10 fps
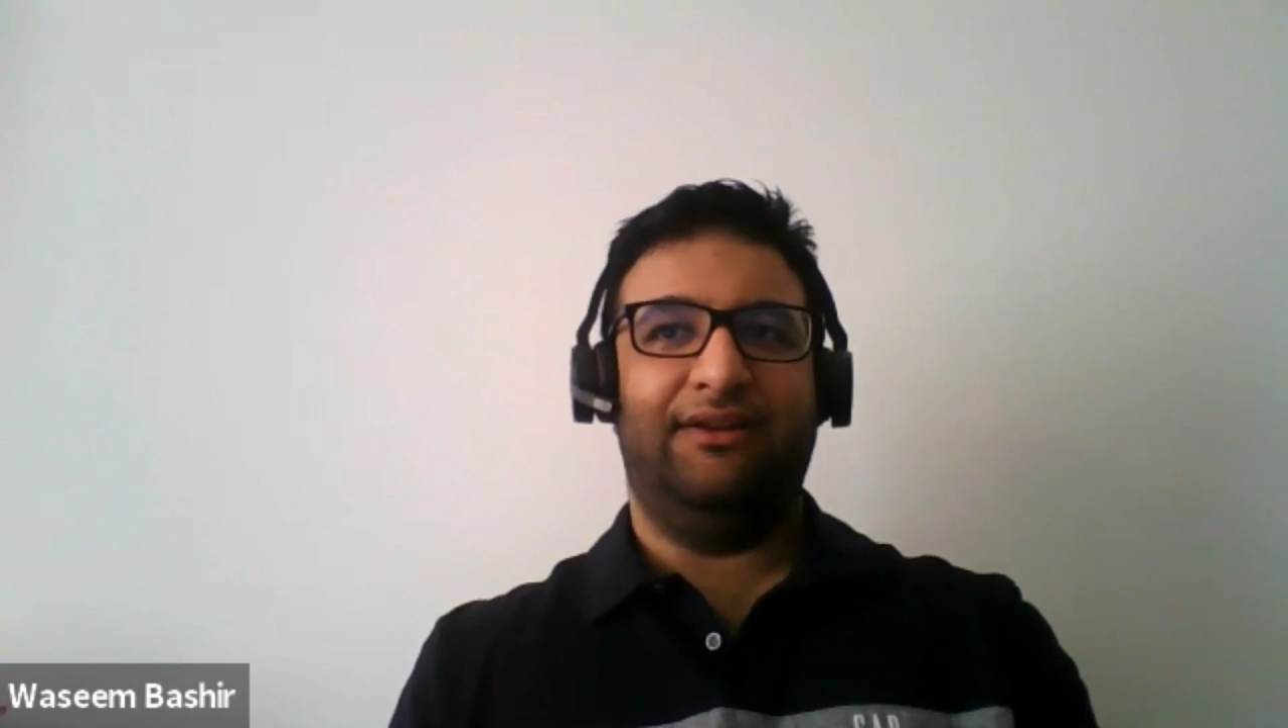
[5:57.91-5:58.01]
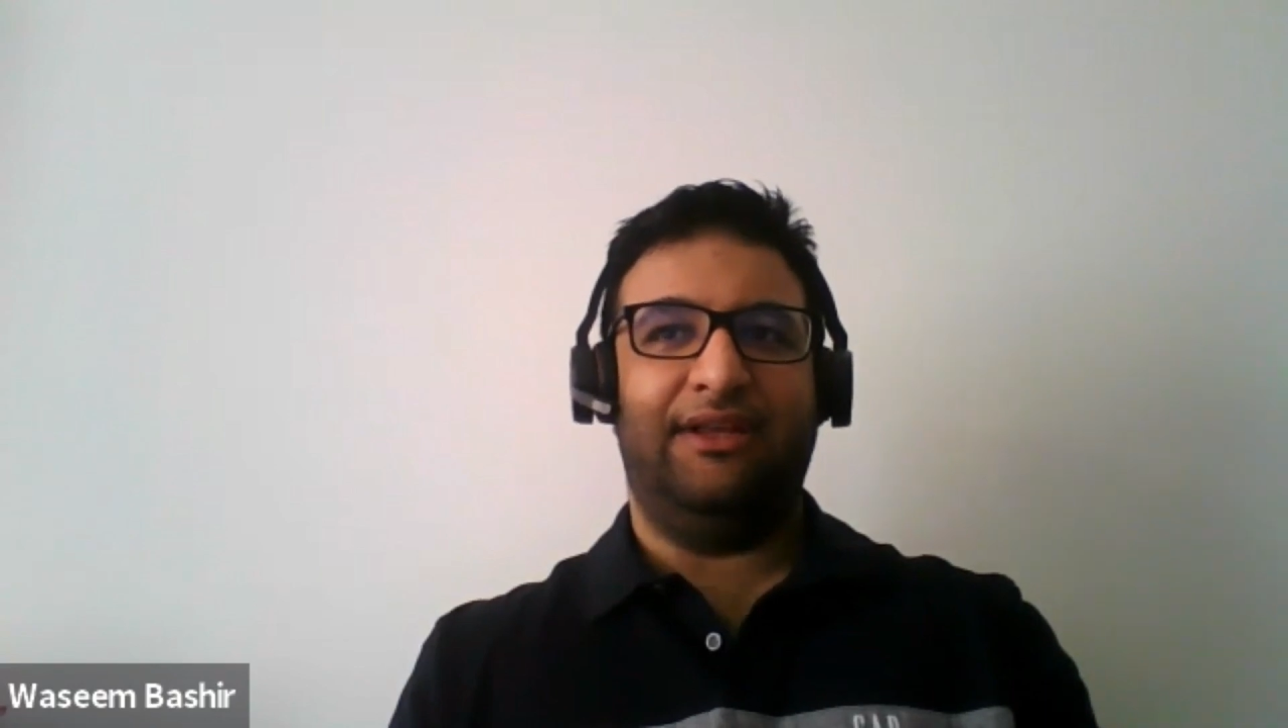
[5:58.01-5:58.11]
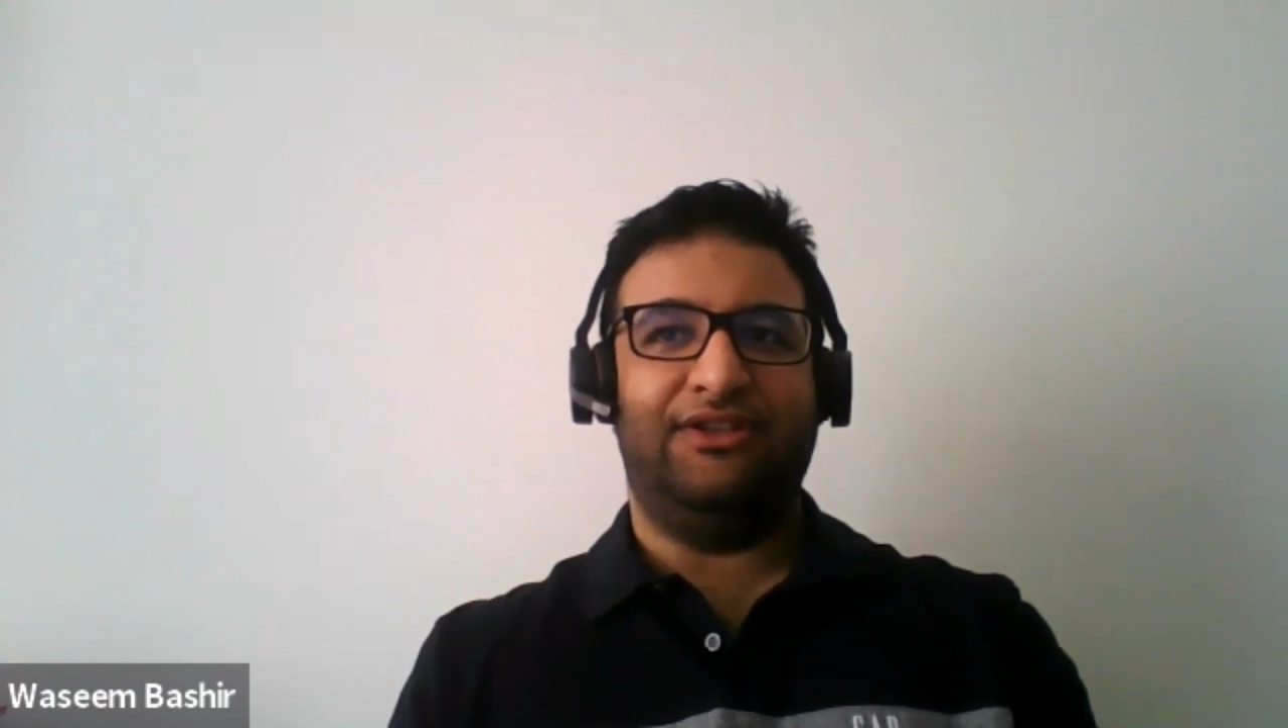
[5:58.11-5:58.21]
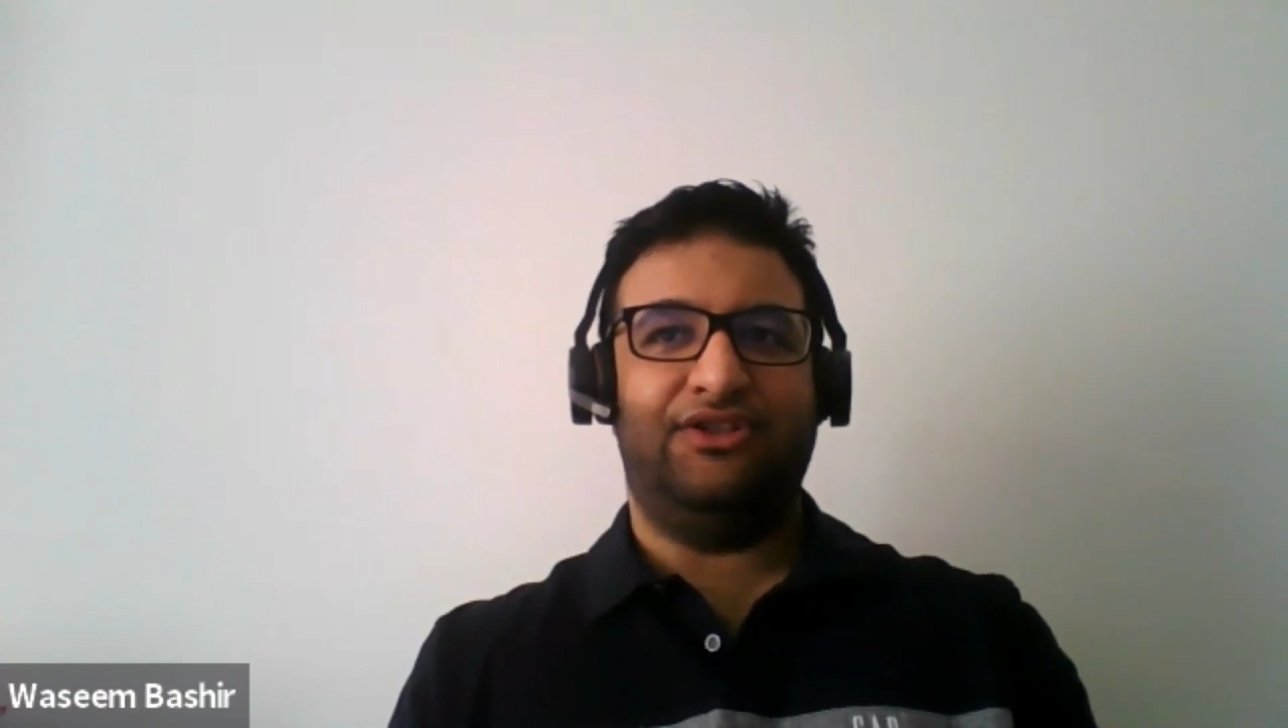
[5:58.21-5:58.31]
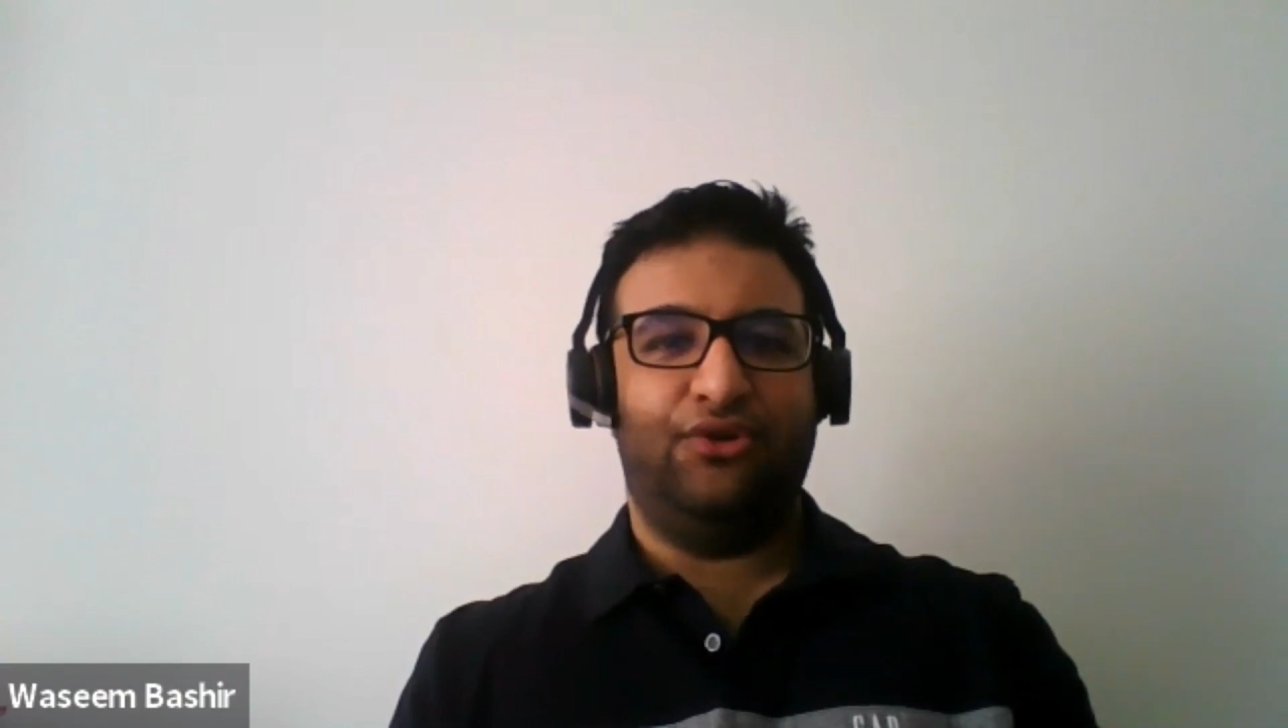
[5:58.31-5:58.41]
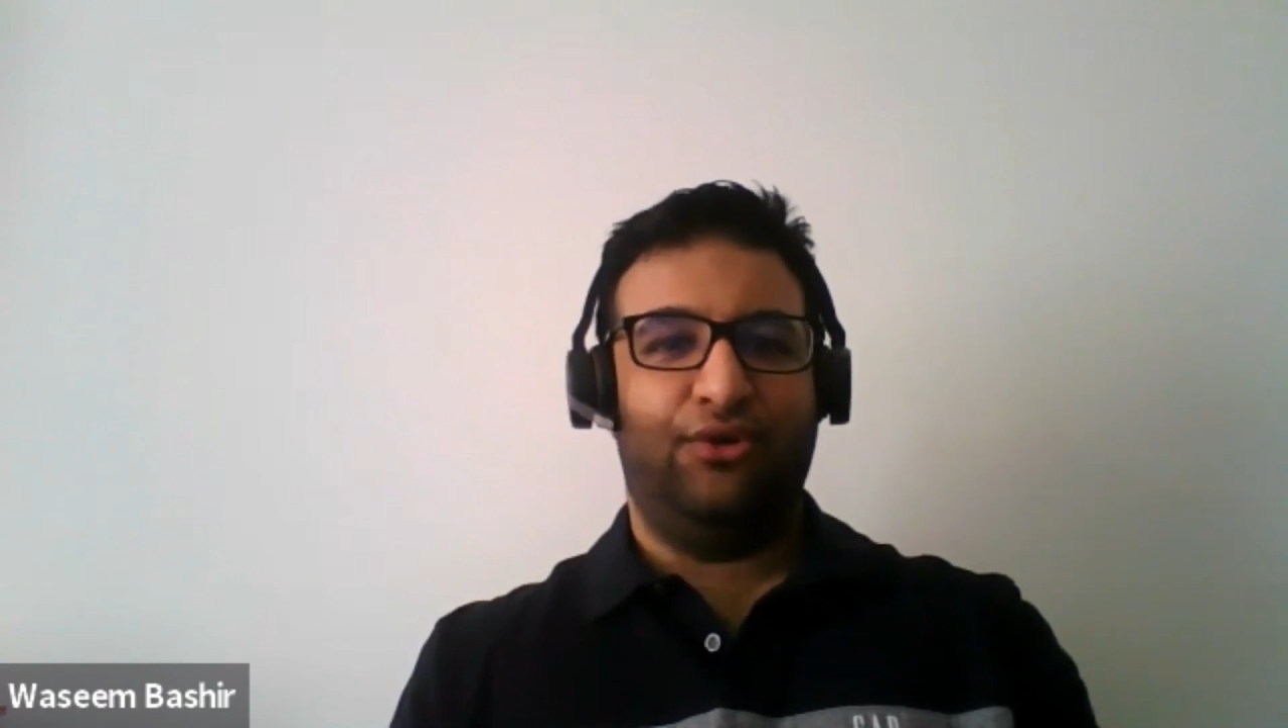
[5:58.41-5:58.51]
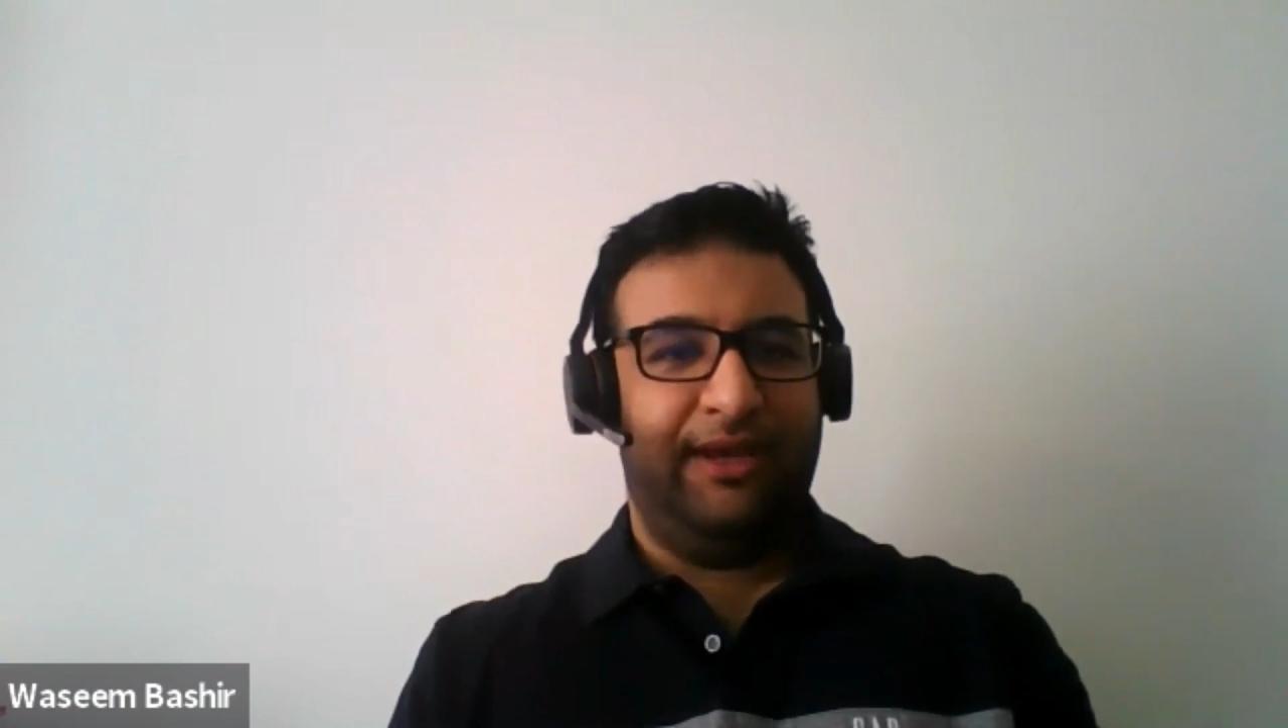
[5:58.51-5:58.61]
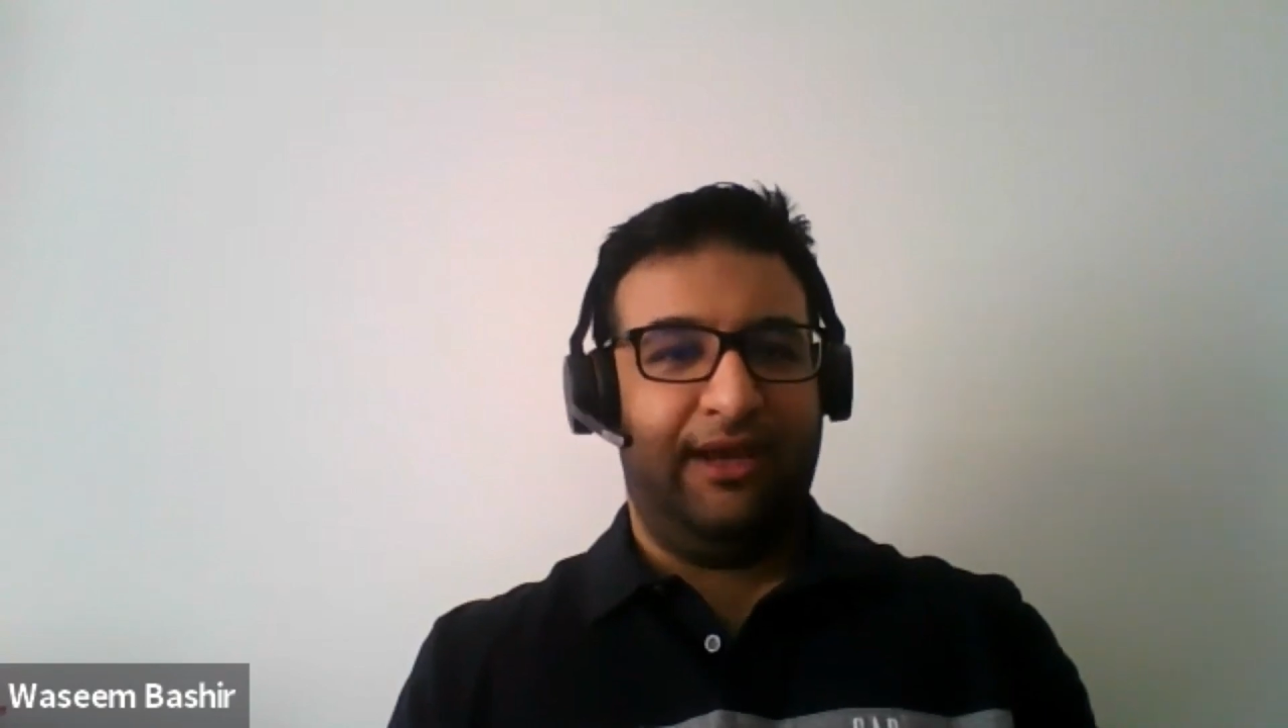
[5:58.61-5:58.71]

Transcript: there's so many